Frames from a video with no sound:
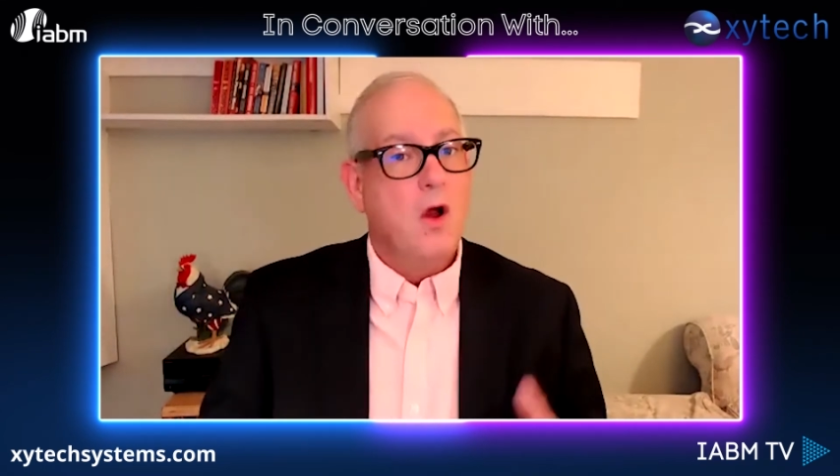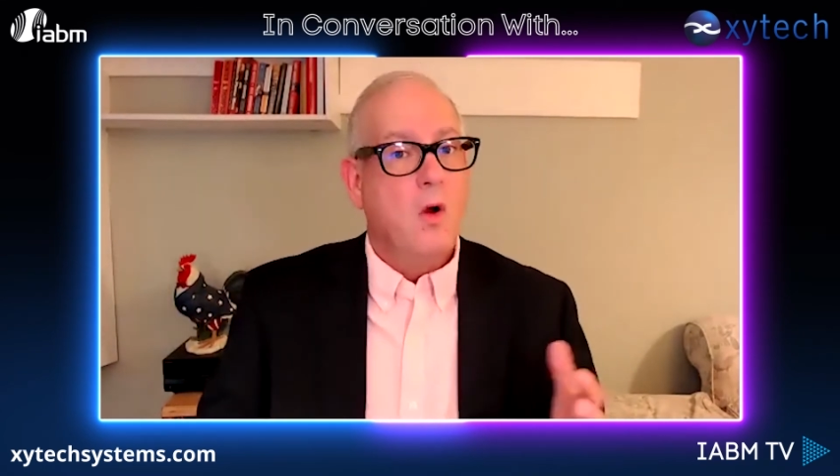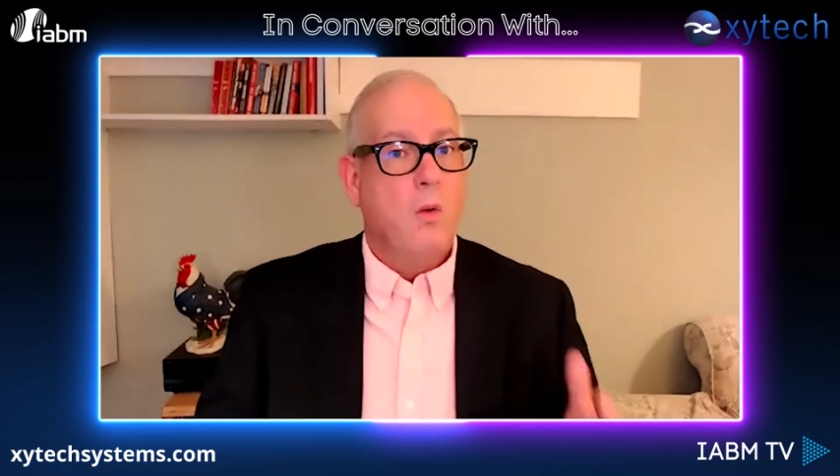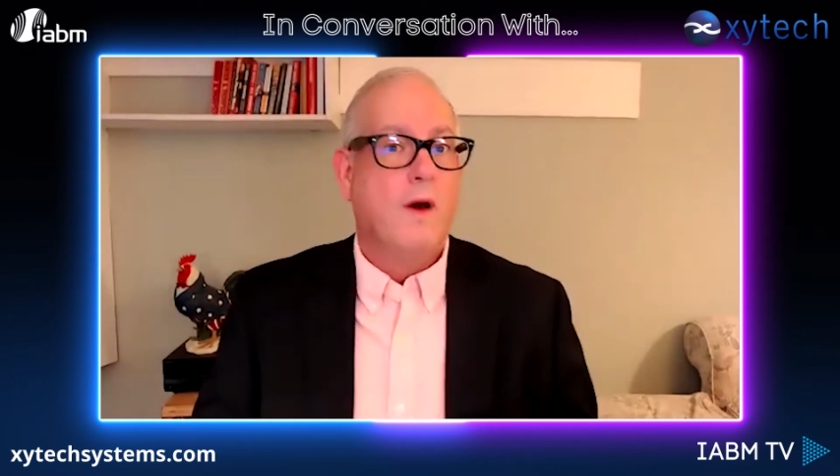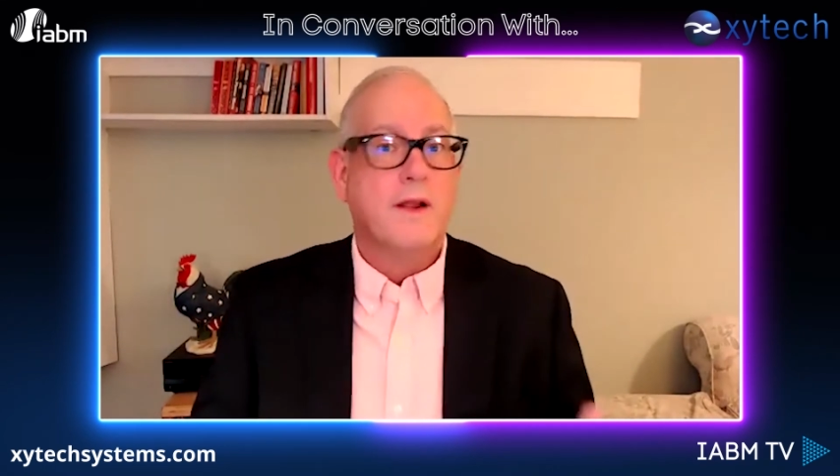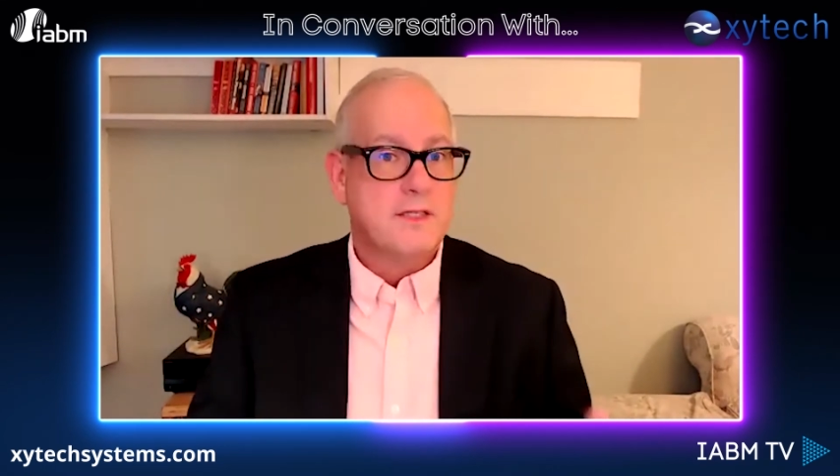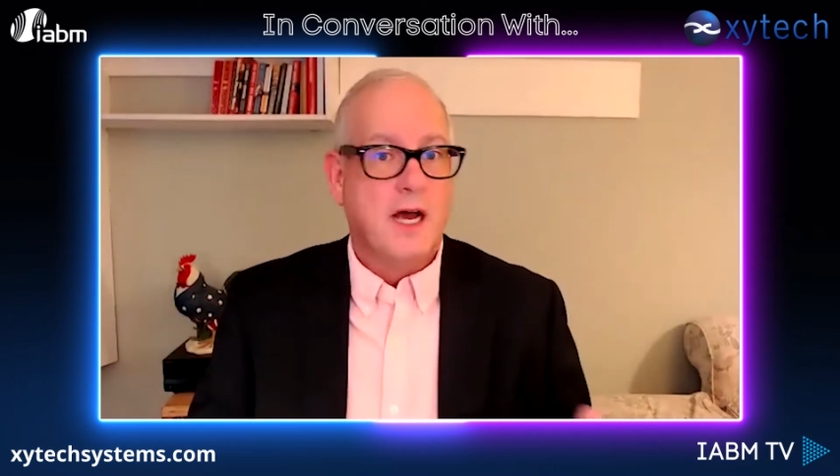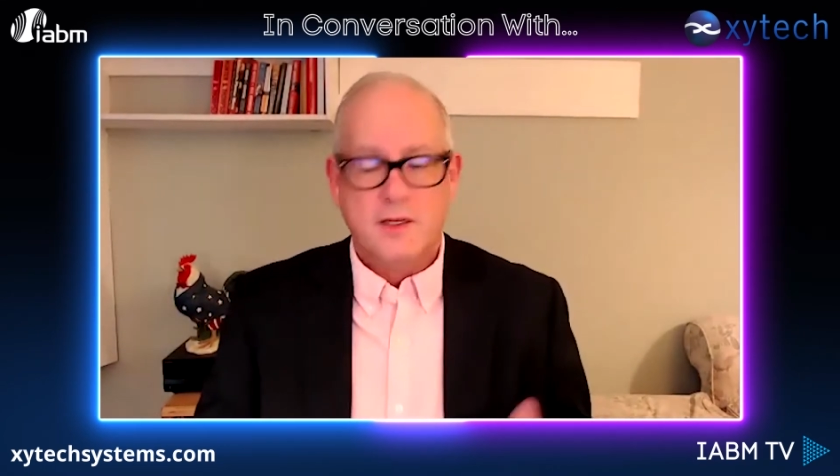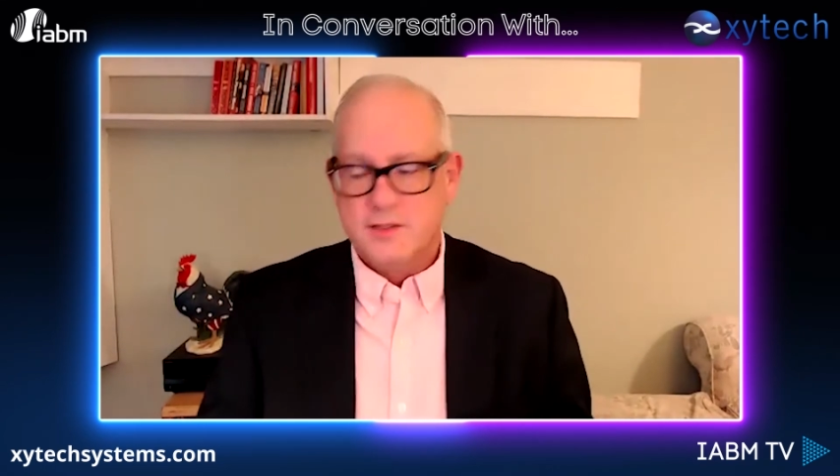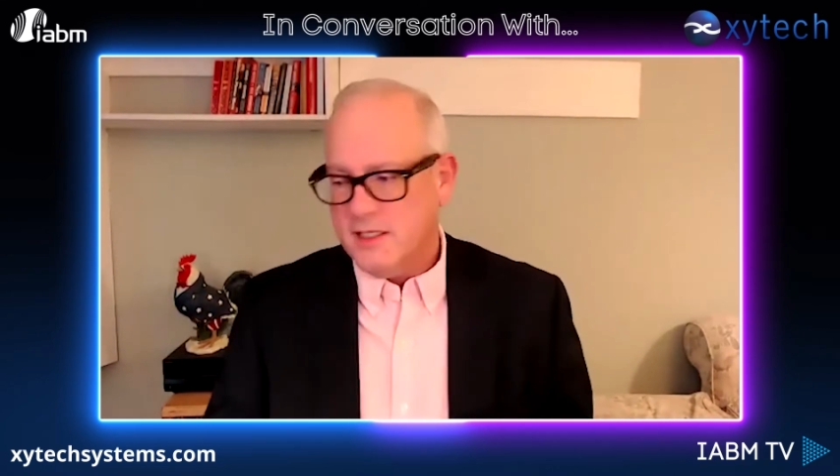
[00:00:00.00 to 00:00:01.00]
What it
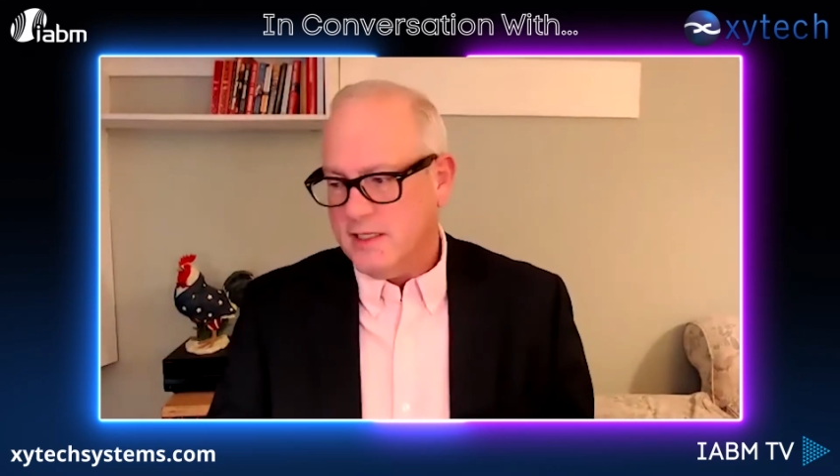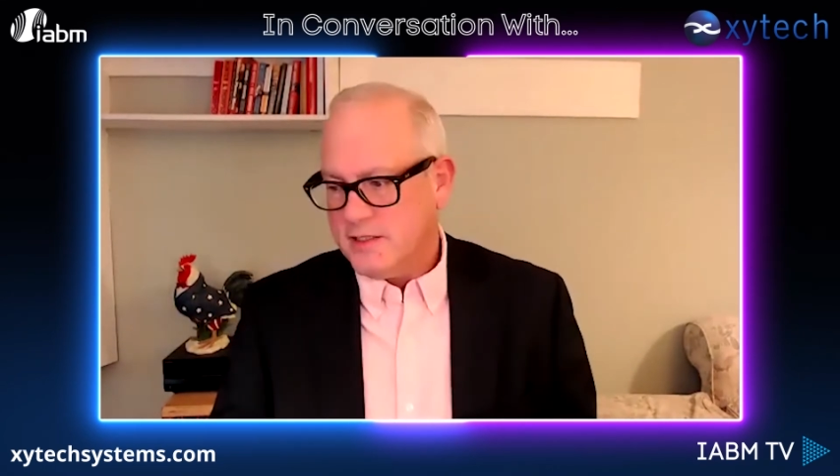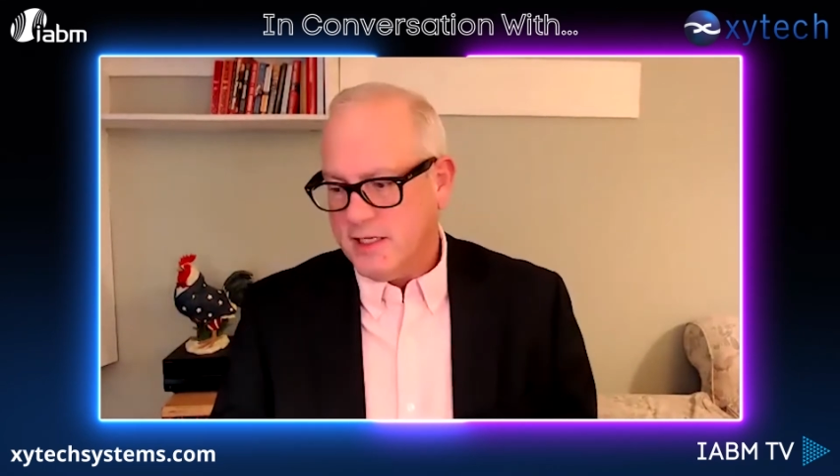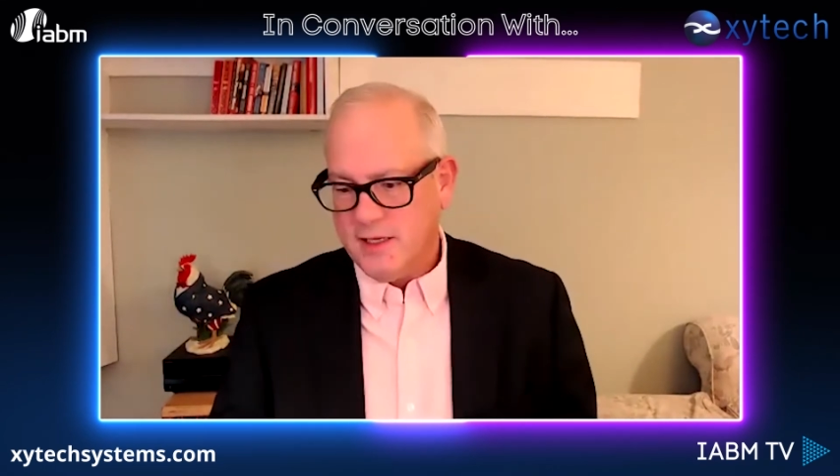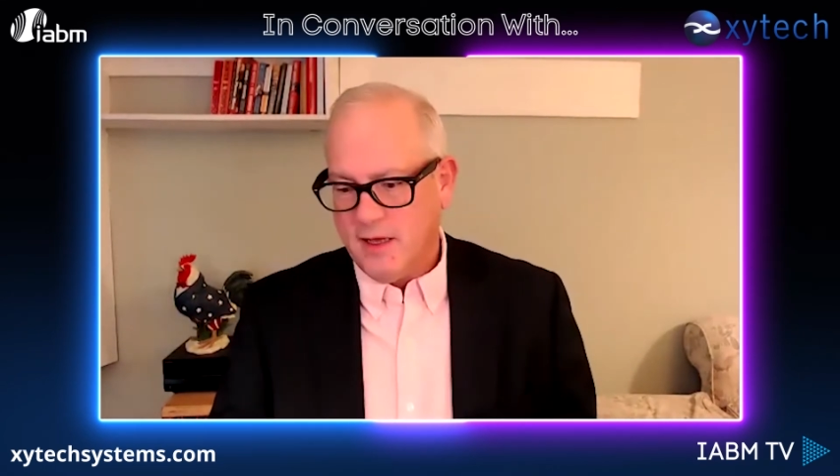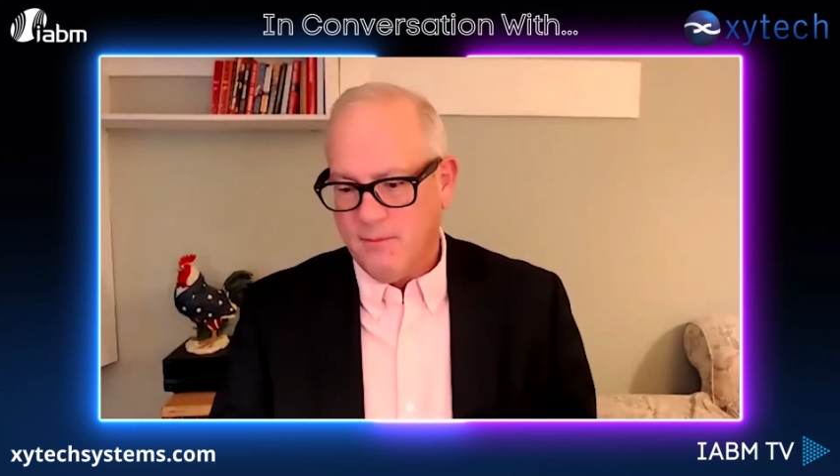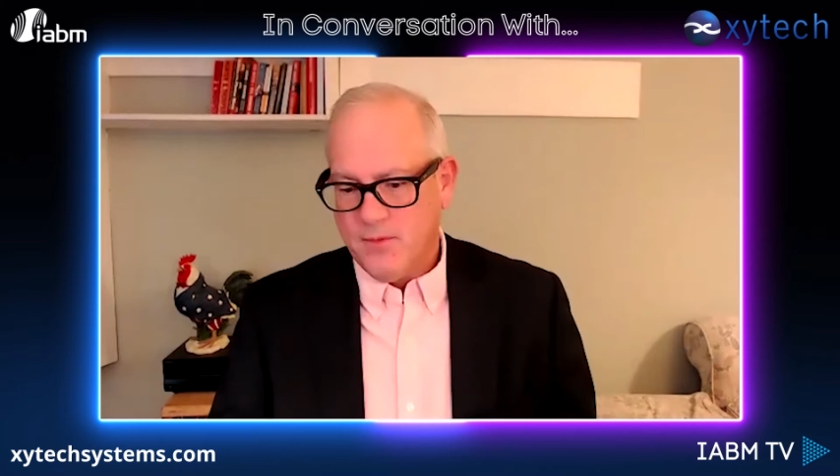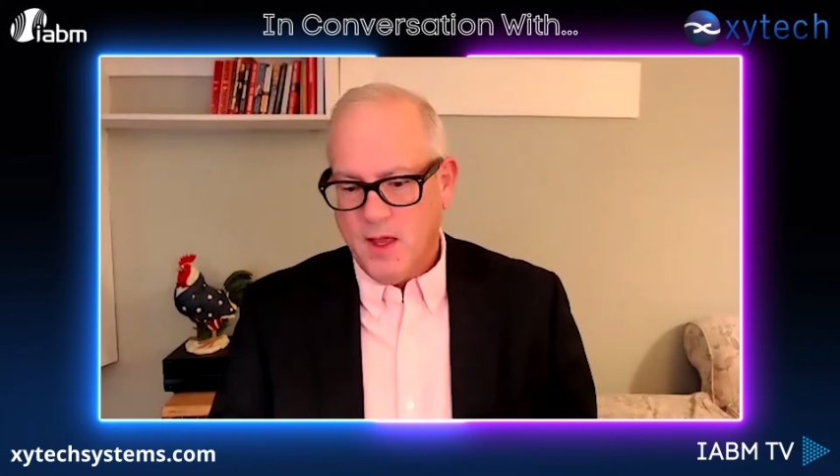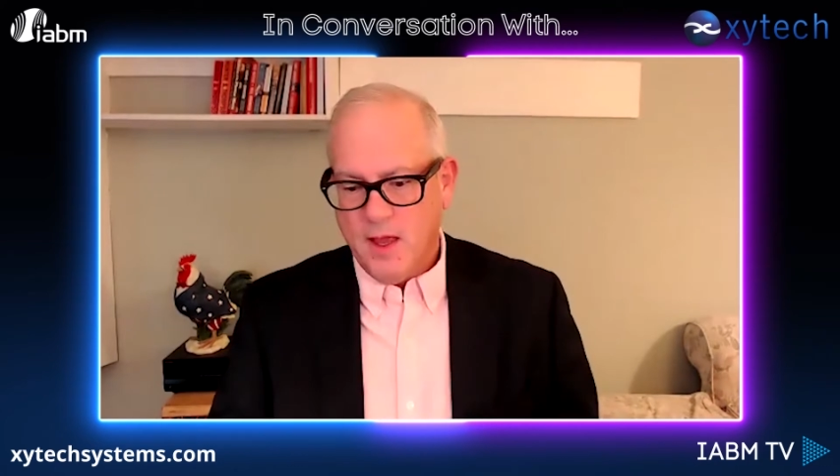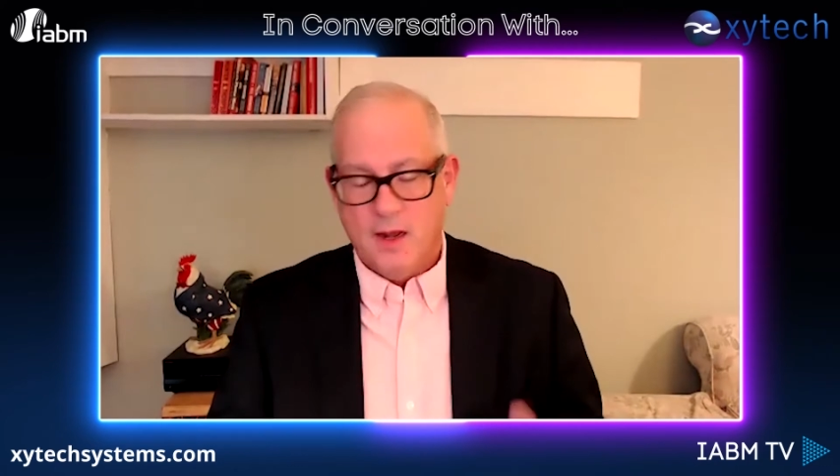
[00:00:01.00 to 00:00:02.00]
does is it
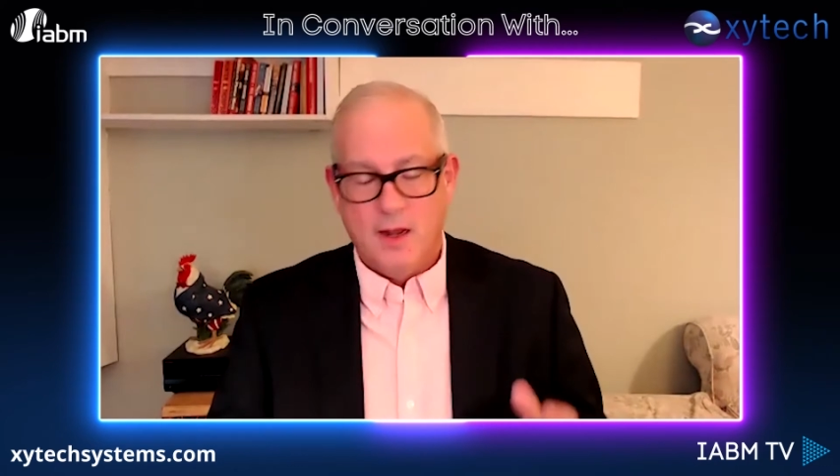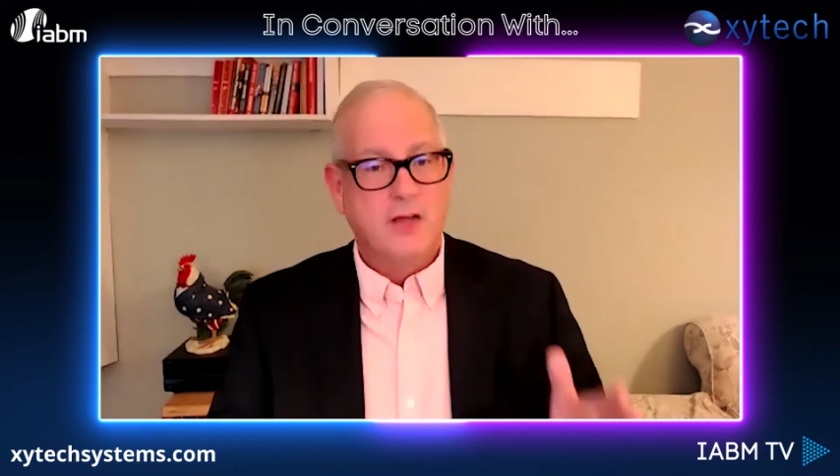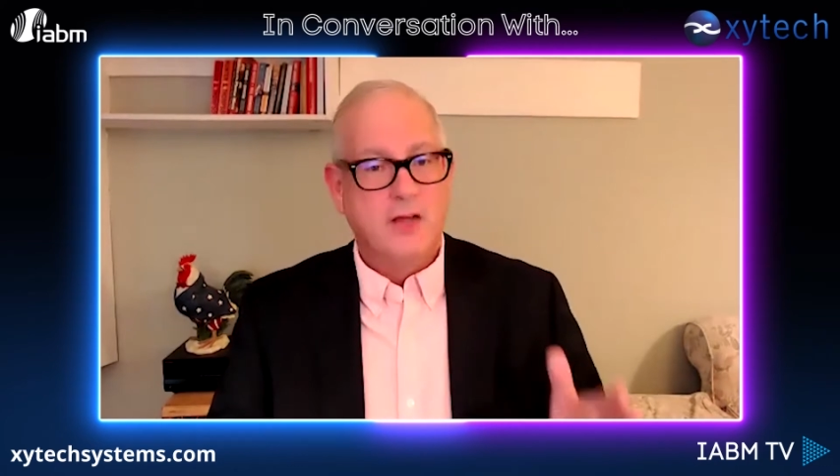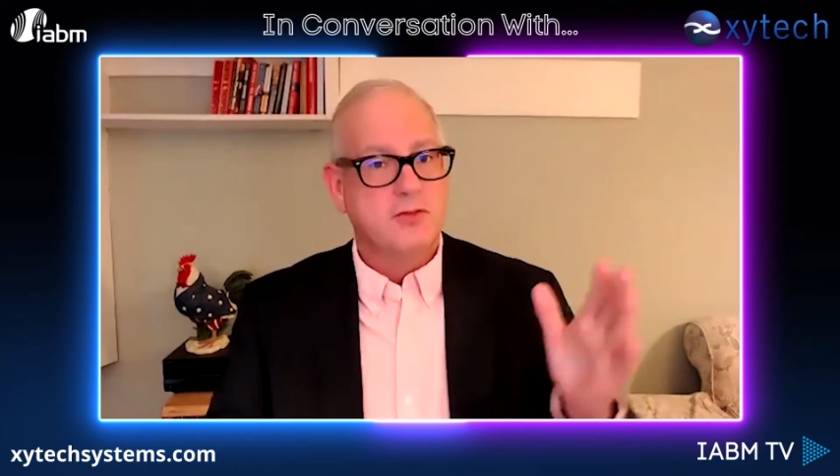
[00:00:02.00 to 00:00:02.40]
allows